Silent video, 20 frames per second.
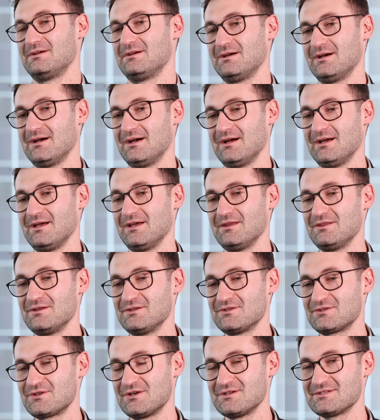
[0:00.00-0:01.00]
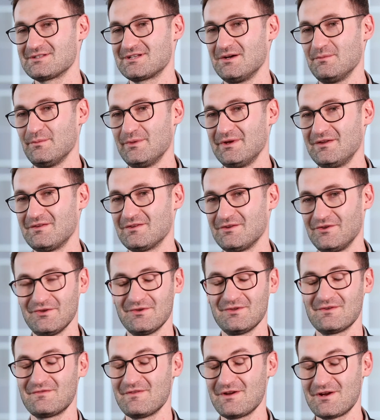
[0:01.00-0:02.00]
And the insurance companies,
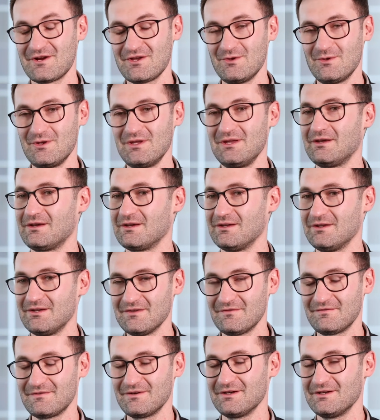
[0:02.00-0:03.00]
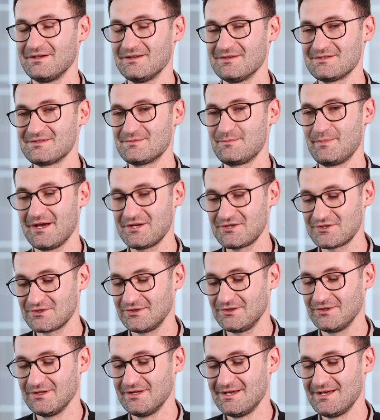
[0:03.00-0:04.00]
although they're very unique and different and
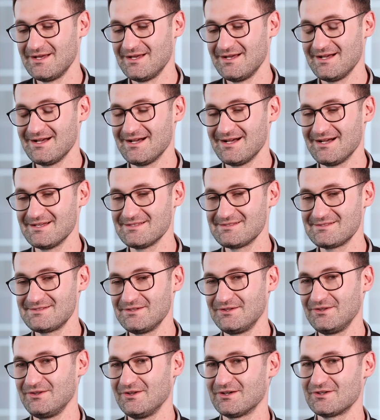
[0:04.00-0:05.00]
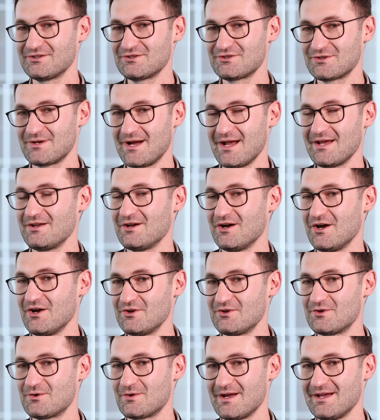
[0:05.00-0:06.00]
special, still are trying to
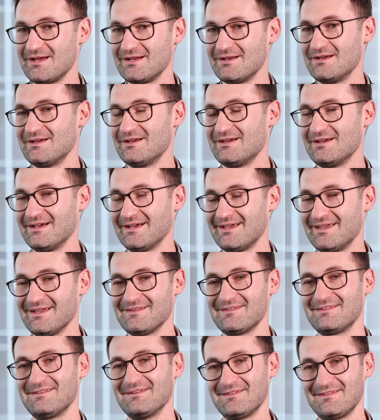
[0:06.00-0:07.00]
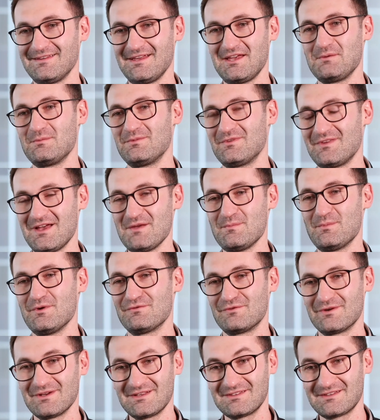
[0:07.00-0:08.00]
underwrite against the same type
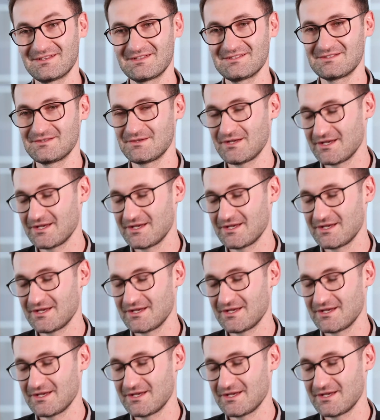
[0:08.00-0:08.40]
of risk